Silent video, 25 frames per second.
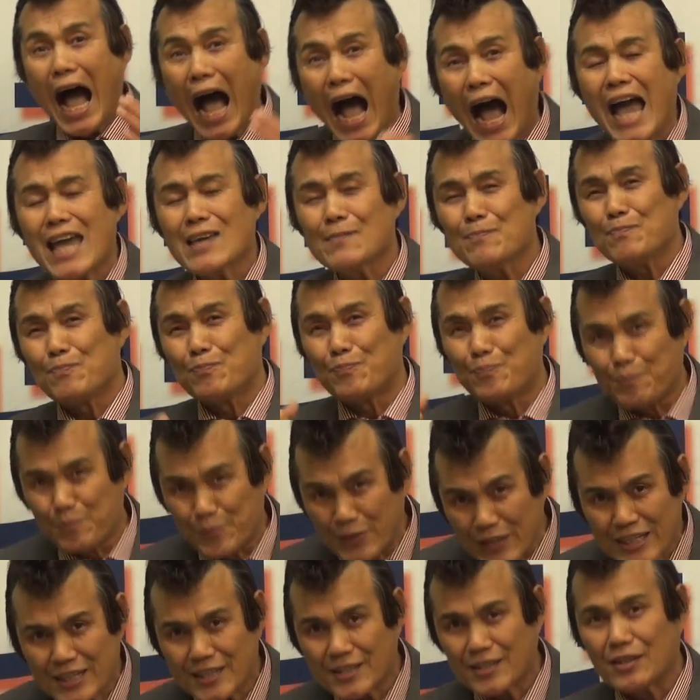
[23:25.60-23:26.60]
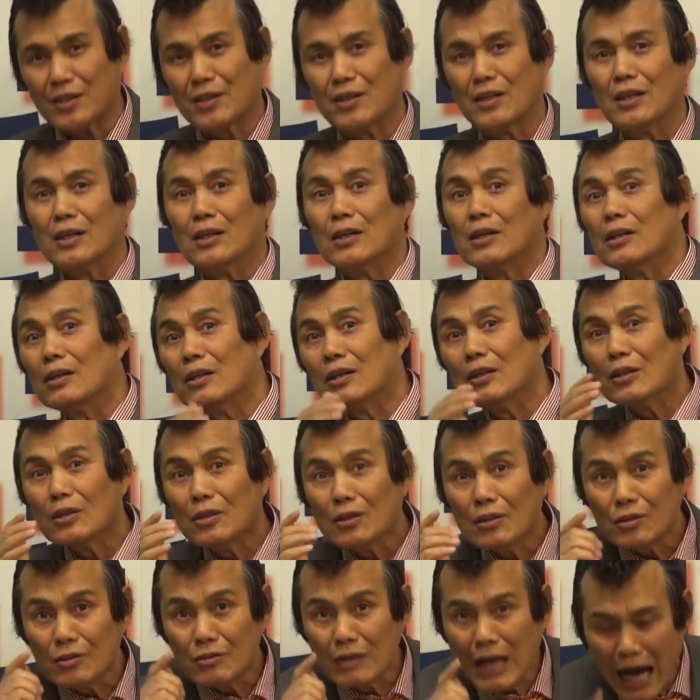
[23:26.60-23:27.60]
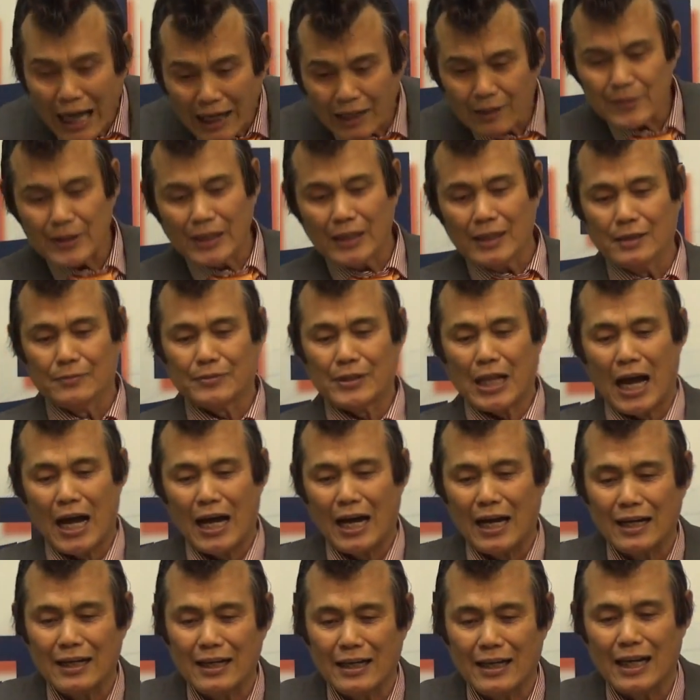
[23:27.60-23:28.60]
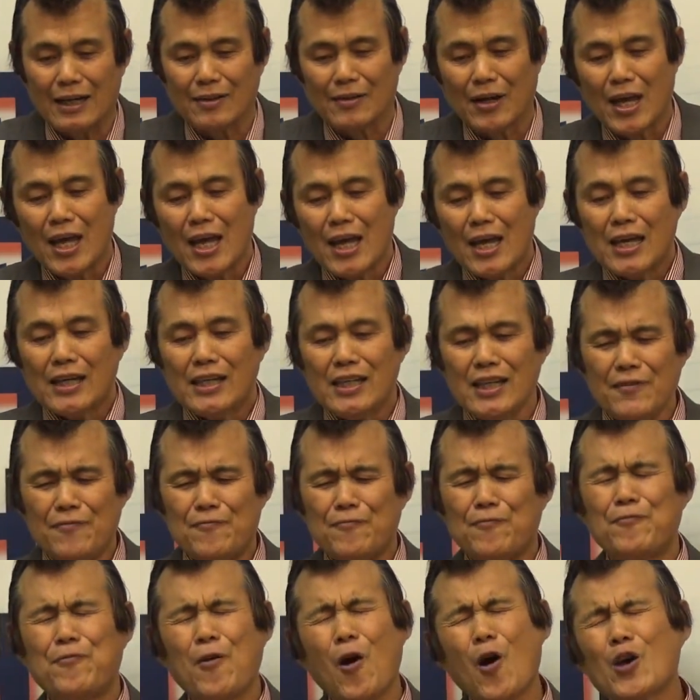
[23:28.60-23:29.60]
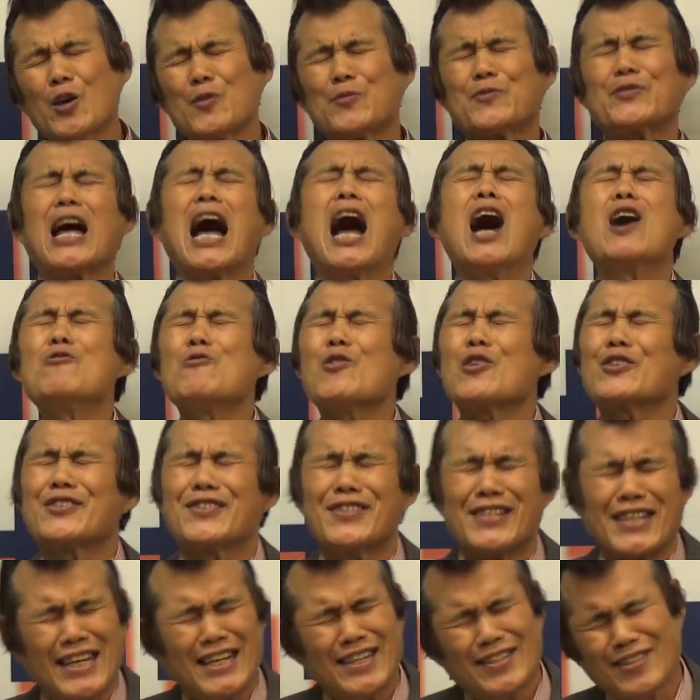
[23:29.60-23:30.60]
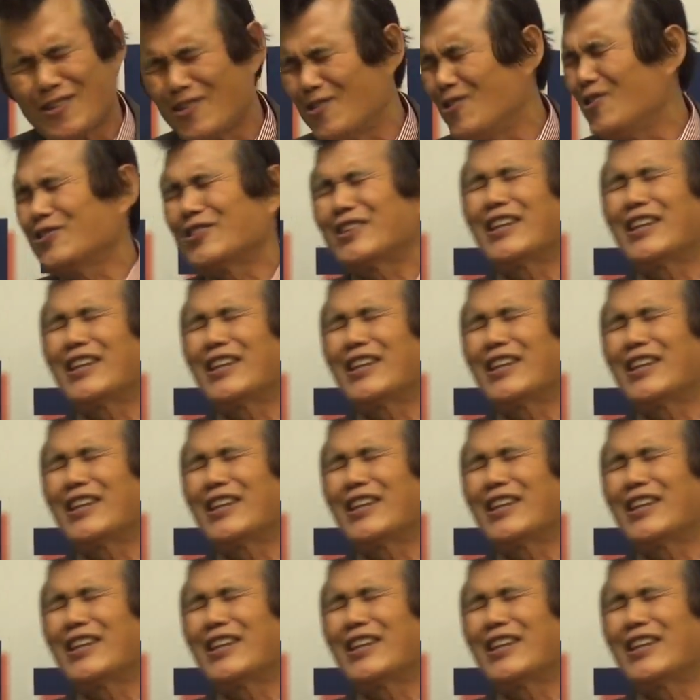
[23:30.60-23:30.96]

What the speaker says: high priest. You gotta believe the hallelujah. He forgives our sins. Oh,